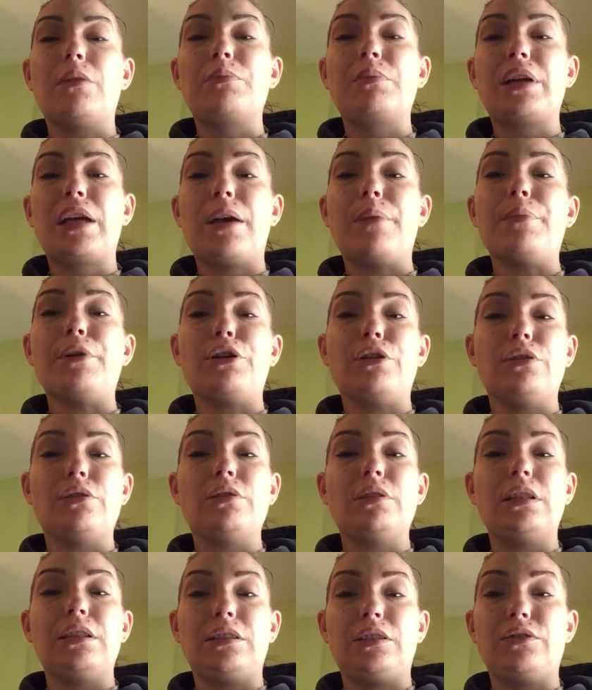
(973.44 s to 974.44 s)

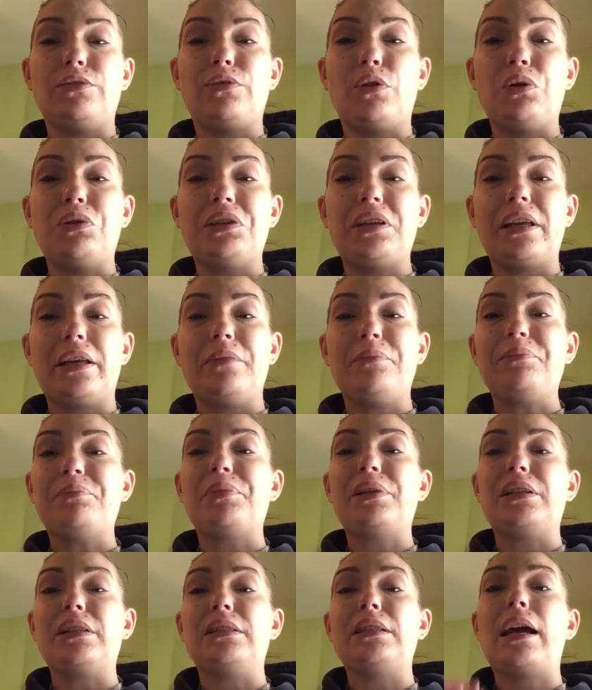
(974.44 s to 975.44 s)
chemical exfoliant,
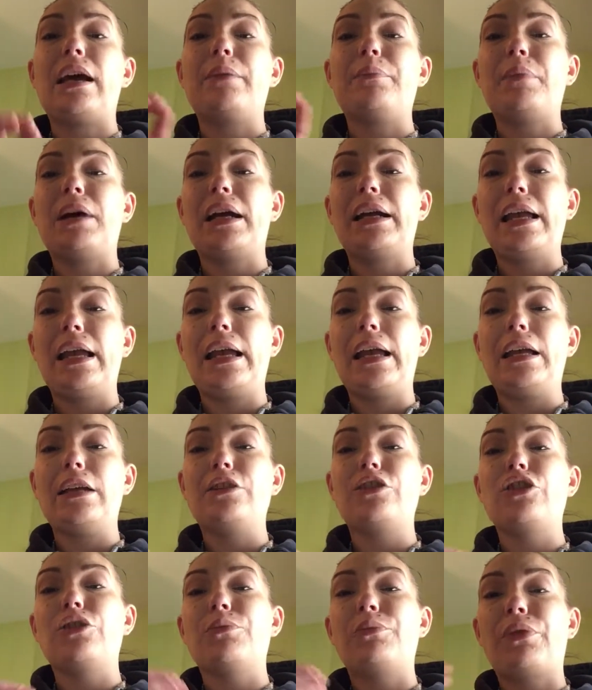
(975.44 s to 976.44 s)
because at my
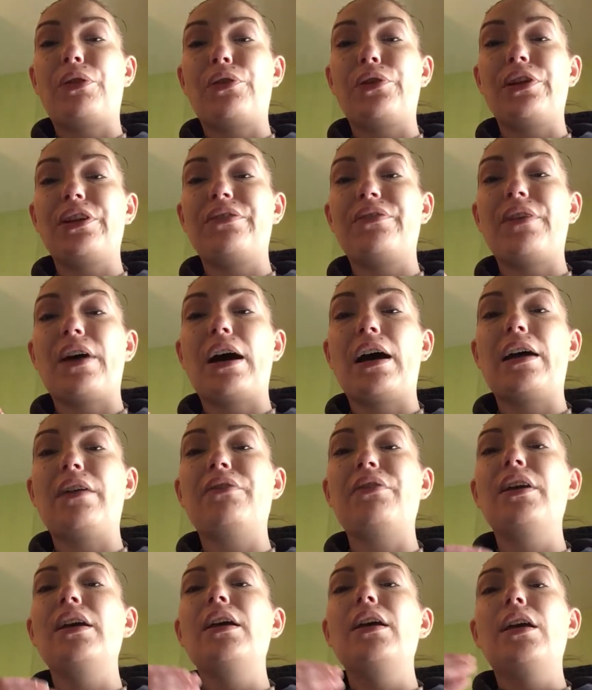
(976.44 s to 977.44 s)
age, I'm 35,
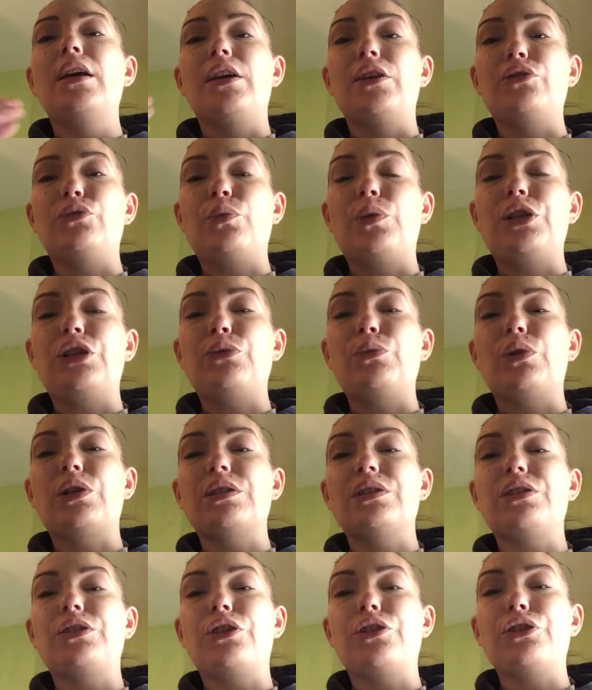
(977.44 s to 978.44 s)
is when you want
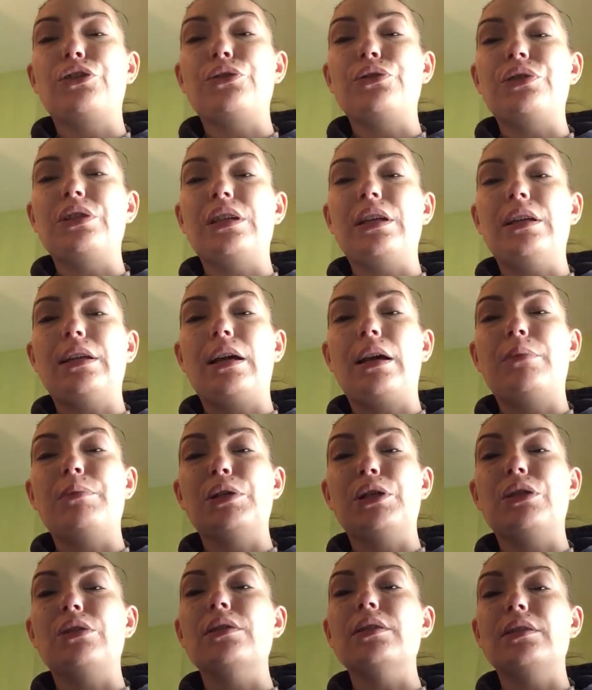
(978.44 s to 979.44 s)
to start using a
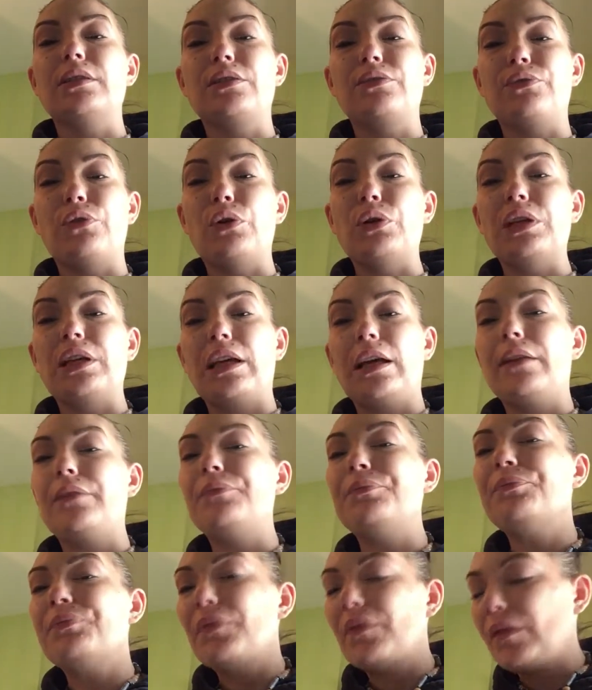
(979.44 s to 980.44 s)
chemical exfoliant.
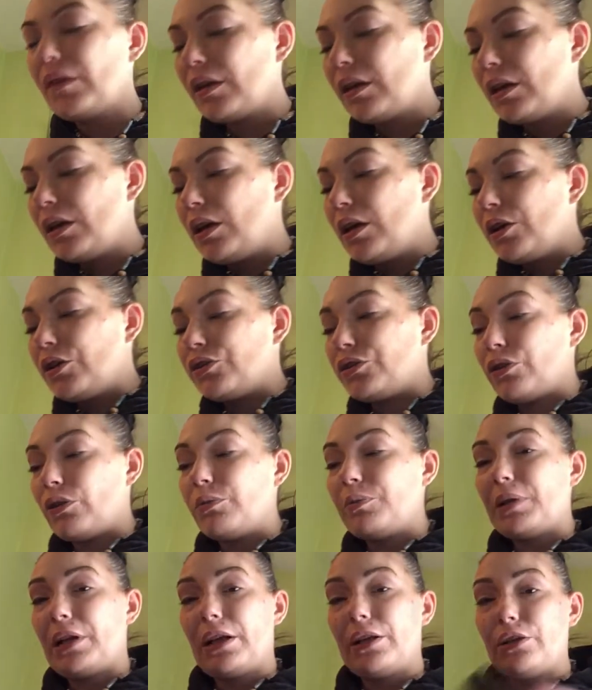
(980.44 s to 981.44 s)
So,
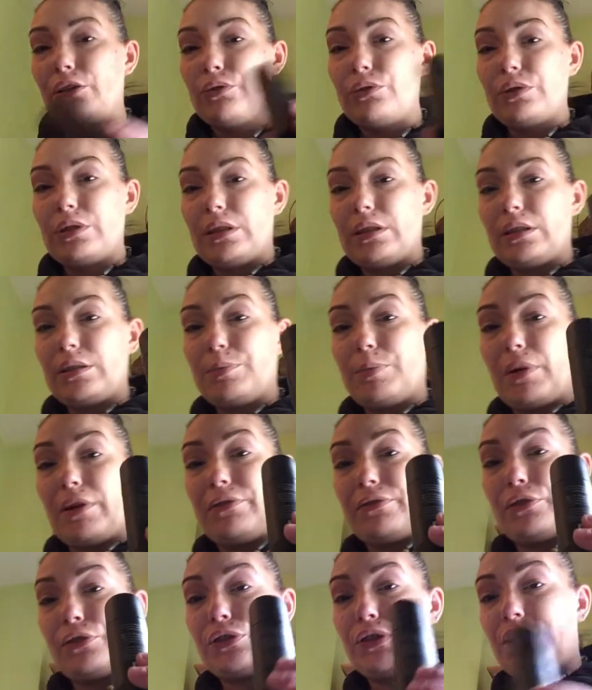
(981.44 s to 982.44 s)
but I use this
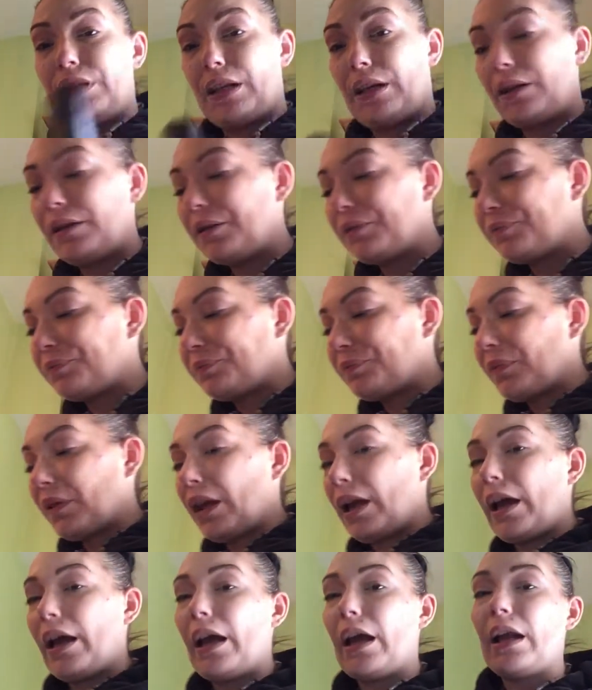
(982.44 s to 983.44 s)
buffer stick,
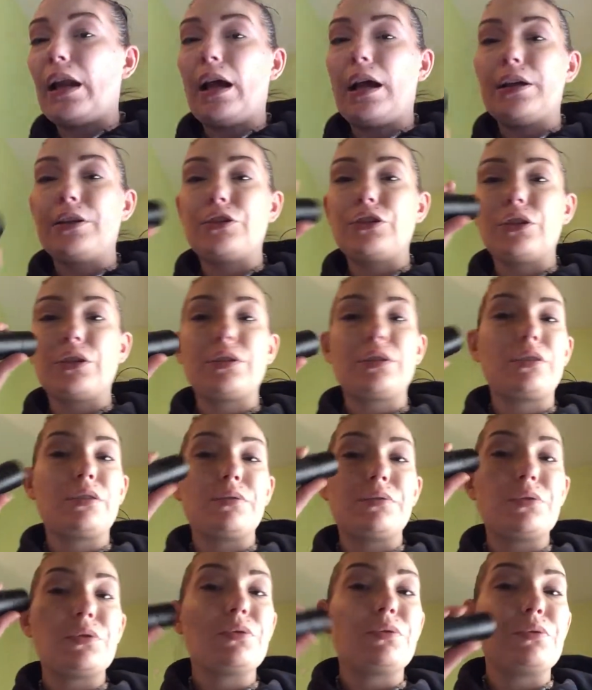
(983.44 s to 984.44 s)
and I just
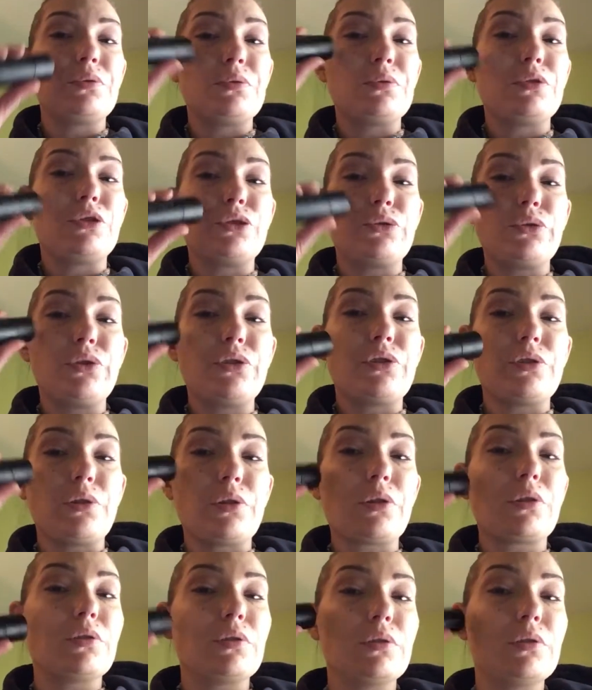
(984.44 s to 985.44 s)
do
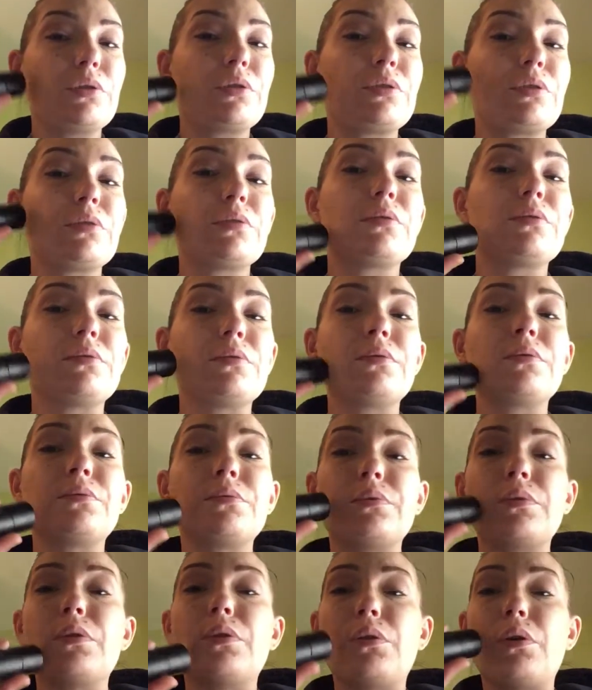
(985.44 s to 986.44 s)
circles
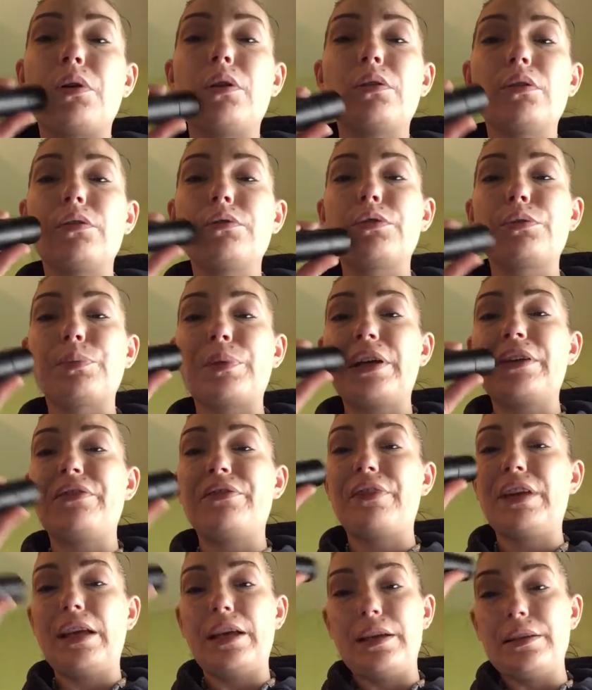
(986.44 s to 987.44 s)
all over my
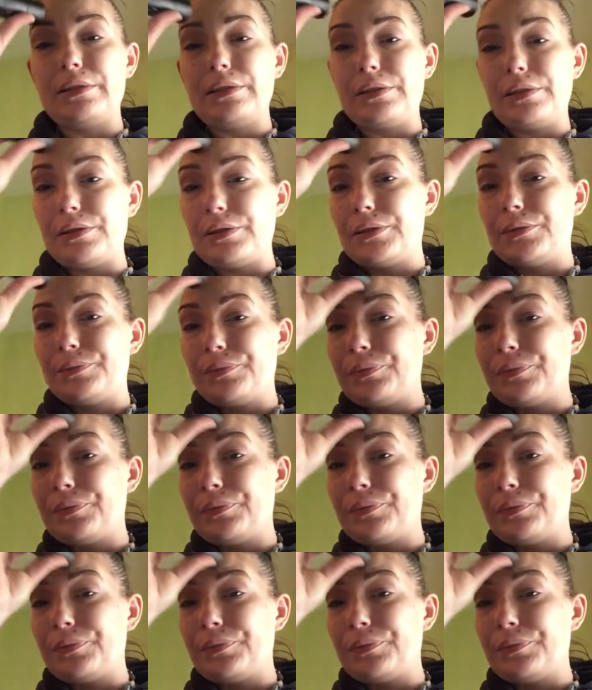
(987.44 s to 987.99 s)
face,